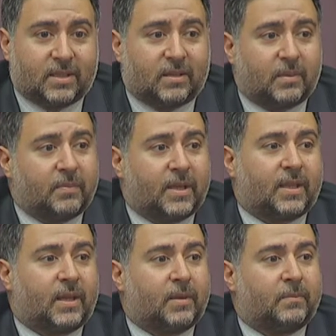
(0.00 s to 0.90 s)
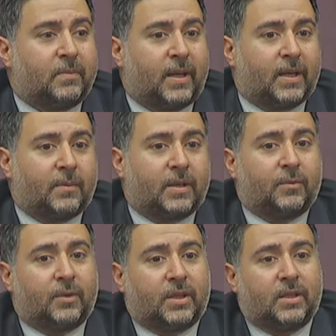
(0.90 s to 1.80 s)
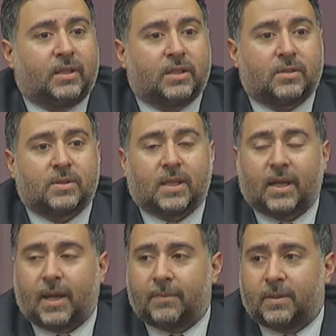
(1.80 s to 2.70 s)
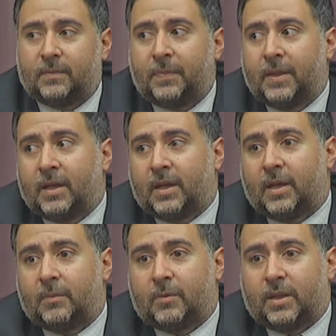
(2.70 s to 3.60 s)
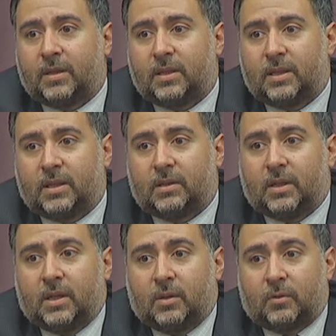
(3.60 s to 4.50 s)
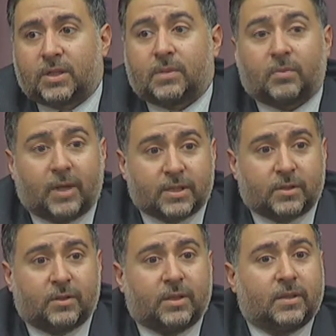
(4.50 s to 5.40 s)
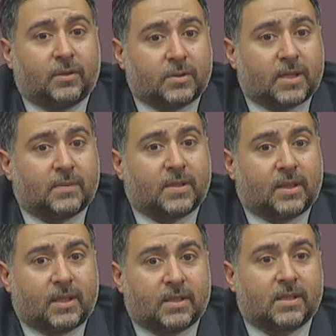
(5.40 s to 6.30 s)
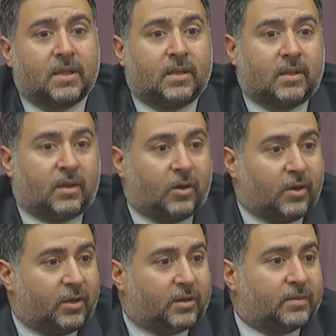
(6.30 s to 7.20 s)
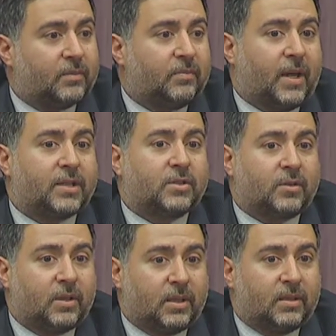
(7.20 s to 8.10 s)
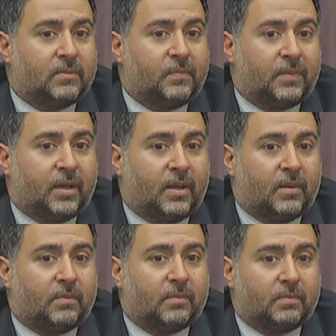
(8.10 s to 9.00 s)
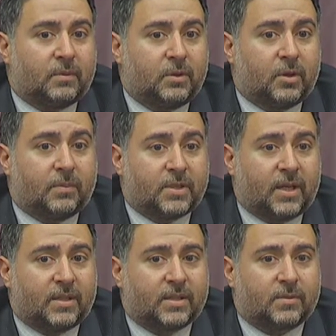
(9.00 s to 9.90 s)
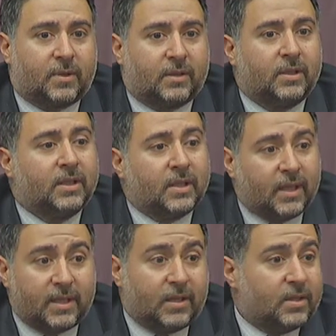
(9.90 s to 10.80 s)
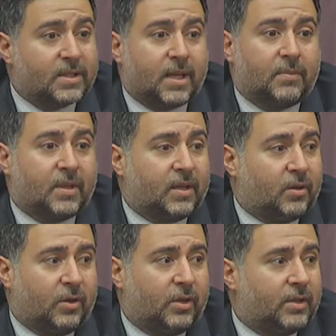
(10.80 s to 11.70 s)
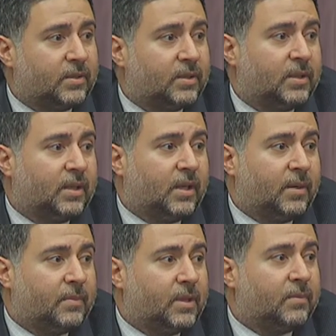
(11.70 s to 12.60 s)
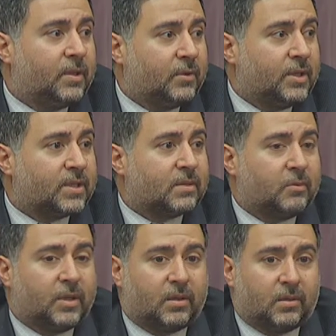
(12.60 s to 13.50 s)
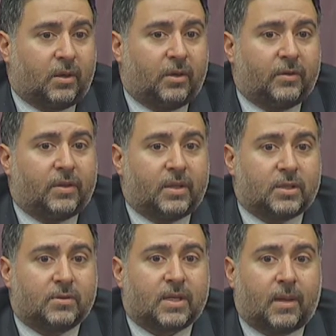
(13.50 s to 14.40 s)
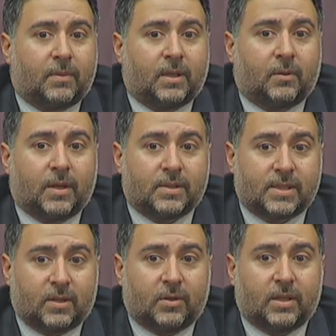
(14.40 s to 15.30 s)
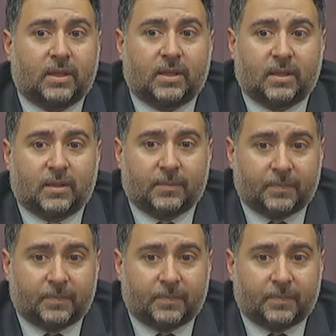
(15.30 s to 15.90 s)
to pick that back up again with the issues that happened with the Russian pressure and those types of things. Our posture in Europe changed as well. And then in the same thing in the Middle East with all of the issues happening around Syria and